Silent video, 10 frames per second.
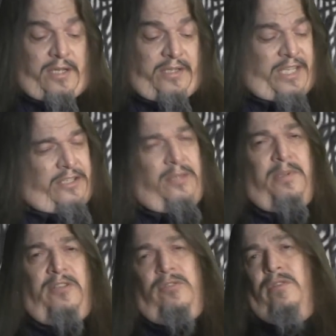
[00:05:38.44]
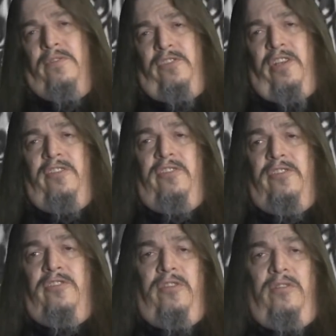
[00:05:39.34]
And that could be true of
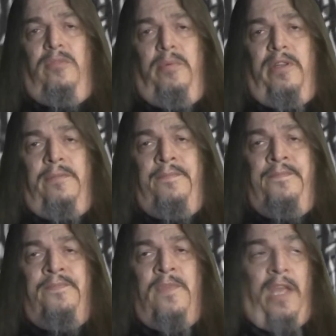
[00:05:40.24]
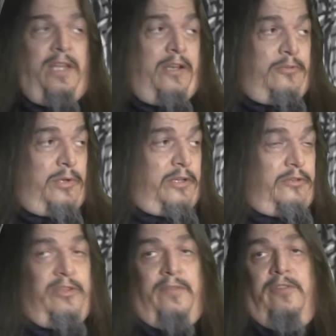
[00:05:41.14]
Jesus too, but and that is what
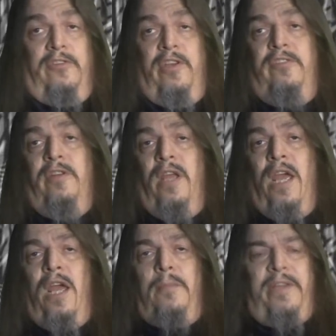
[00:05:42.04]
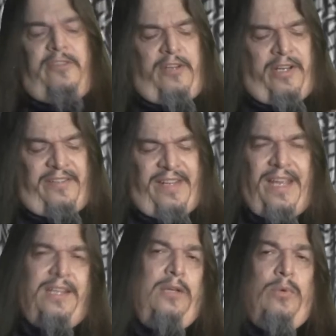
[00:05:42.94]
others have suggested. But that's not
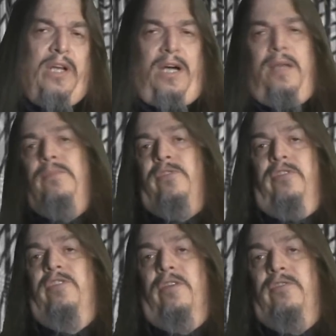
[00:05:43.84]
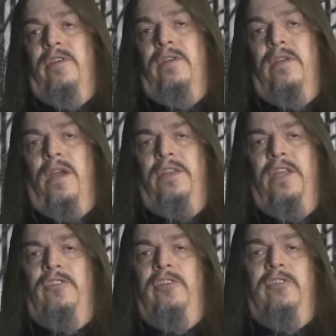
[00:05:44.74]
exactly what I'm suggesting. I
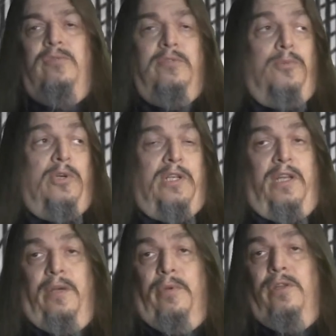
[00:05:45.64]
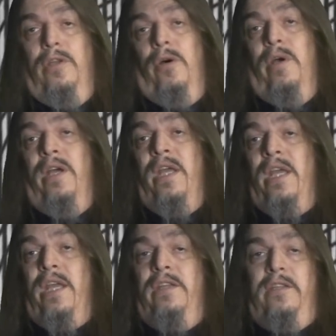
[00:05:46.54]
think Jesus was more in line with Noah
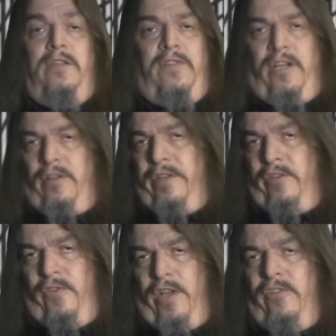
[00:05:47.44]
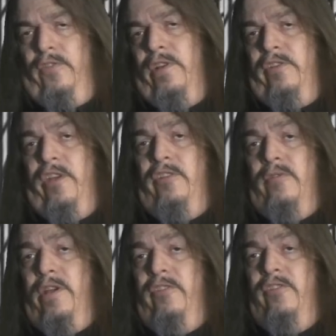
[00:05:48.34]
in that you've got all these fanciful
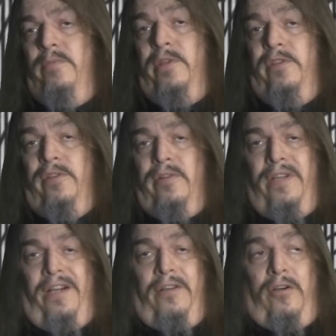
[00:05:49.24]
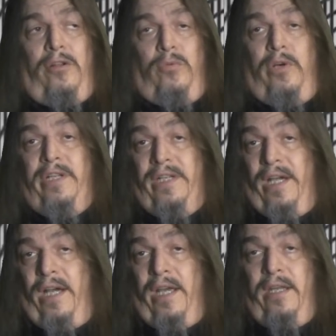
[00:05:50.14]
exaggerations, but that they're not all one
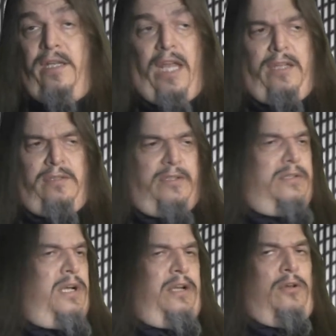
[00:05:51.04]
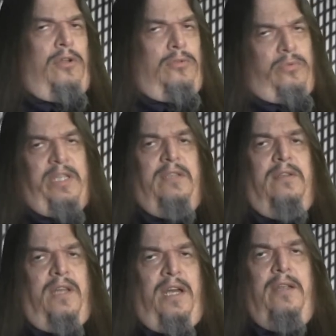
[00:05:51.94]
guy and they're not all
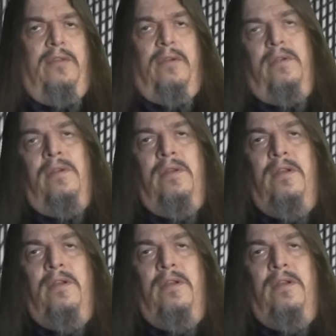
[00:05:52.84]
real either.